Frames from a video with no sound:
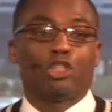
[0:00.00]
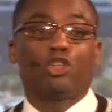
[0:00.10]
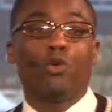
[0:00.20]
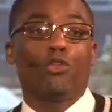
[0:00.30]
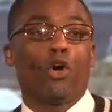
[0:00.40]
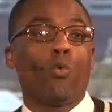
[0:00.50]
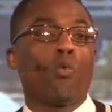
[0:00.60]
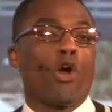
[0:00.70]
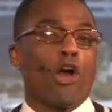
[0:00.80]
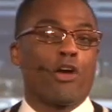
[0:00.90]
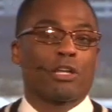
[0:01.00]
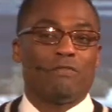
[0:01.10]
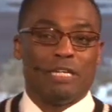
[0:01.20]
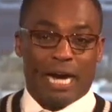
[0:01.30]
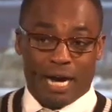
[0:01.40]
to the Word
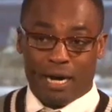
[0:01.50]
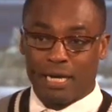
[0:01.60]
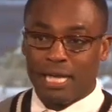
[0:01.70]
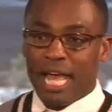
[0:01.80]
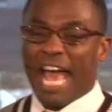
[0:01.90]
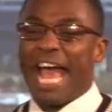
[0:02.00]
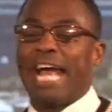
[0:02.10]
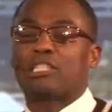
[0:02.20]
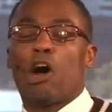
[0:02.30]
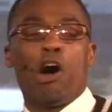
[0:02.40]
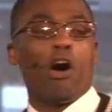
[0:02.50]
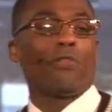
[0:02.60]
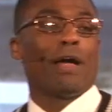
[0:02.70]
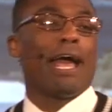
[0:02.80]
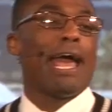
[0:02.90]
of God has all
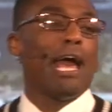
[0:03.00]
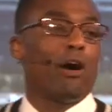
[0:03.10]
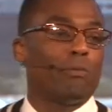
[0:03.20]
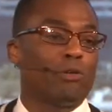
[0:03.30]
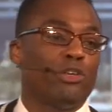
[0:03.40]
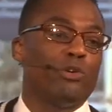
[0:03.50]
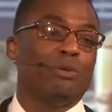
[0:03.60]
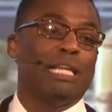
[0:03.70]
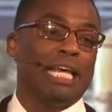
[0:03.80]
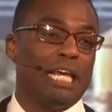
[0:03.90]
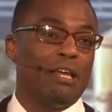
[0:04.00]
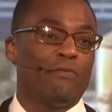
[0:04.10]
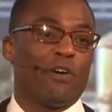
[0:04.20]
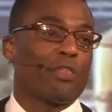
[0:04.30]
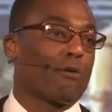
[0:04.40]
the help you need
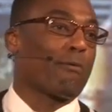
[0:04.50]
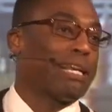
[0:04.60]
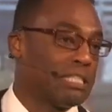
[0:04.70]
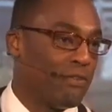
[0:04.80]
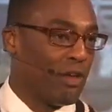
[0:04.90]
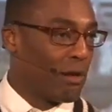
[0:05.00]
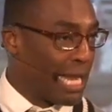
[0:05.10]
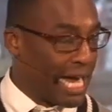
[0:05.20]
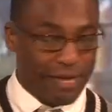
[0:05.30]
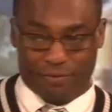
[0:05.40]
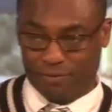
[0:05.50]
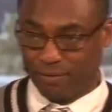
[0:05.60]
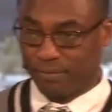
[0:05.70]
for the rest of your life.